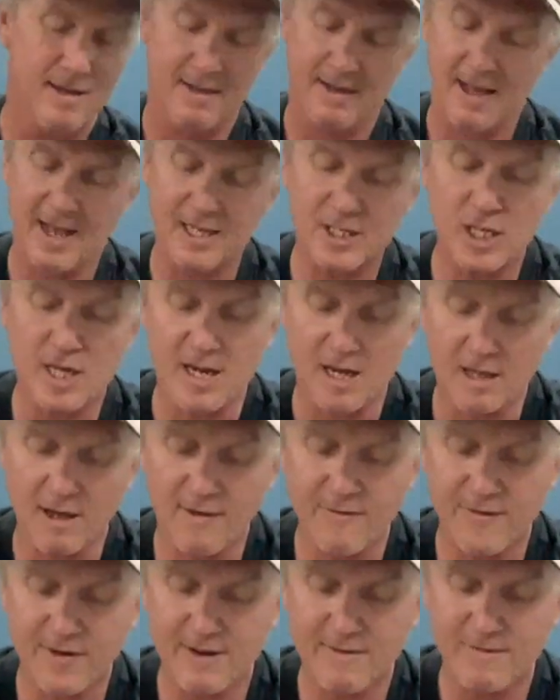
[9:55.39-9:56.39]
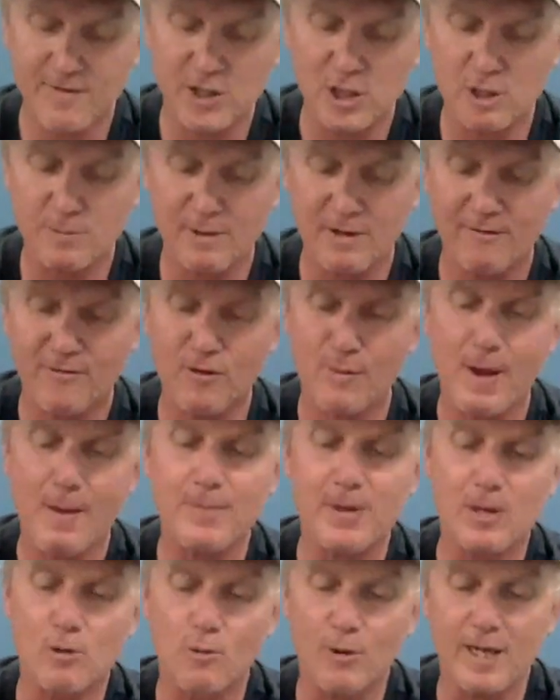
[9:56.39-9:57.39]
As a yellowfin fisherman from
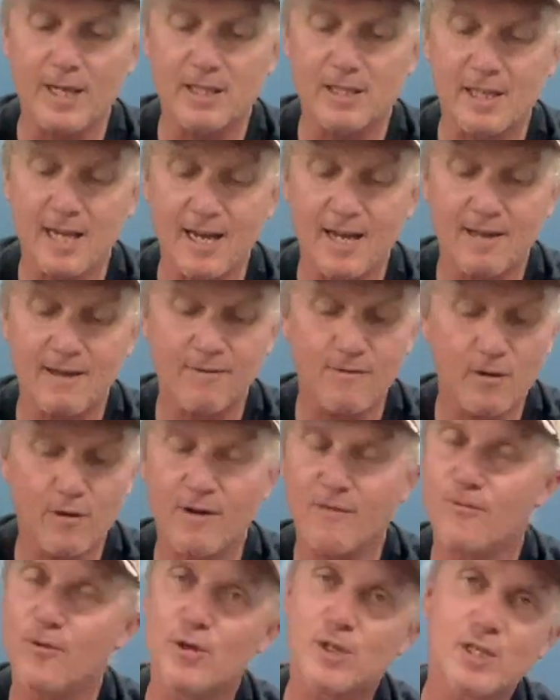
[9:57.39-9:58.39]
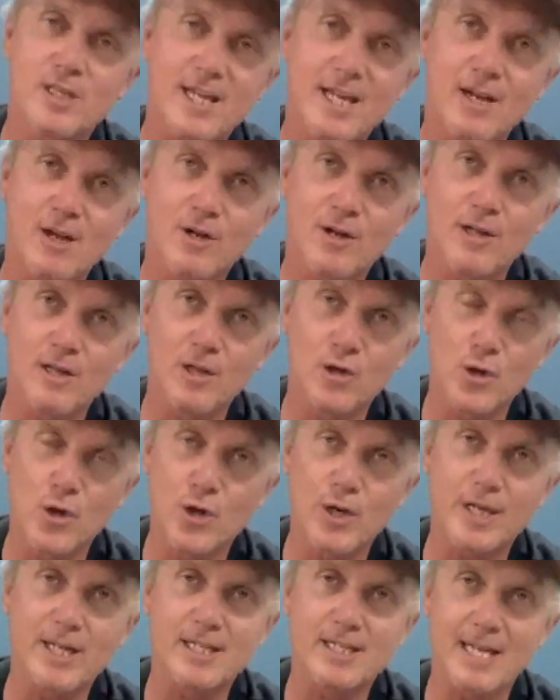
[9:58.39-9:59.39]
up in Queensland, the very first thing I
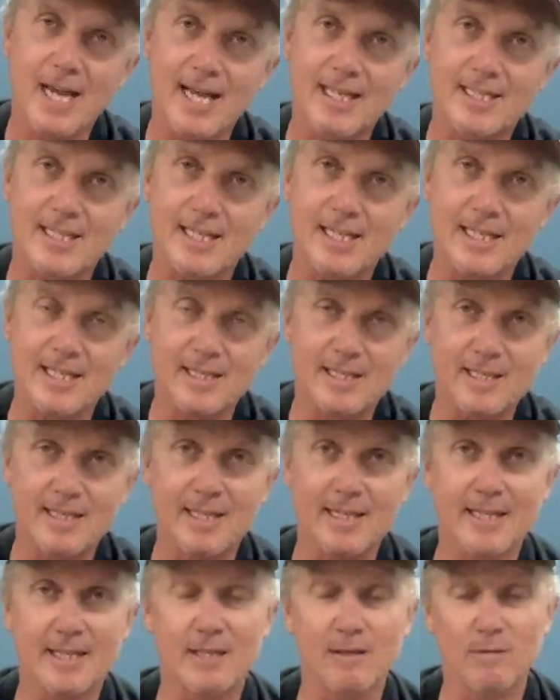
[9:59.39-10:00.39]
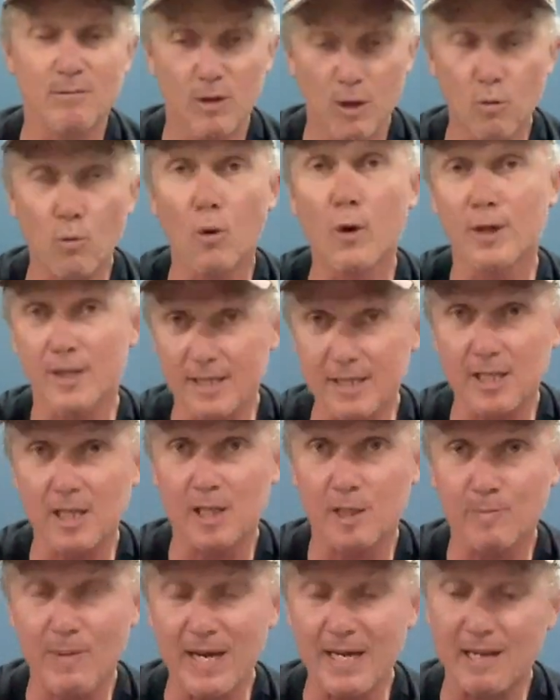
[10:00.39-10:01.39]
learn in Tassie is that you want a
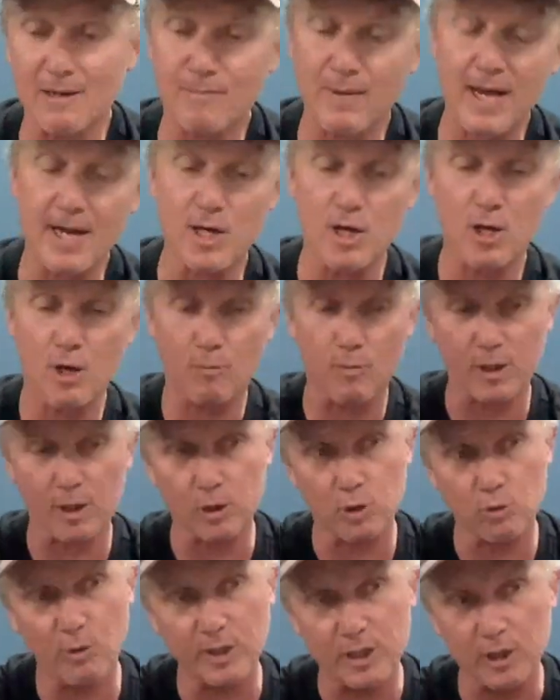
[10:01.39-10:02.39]
suspending bait. You don't want to twitch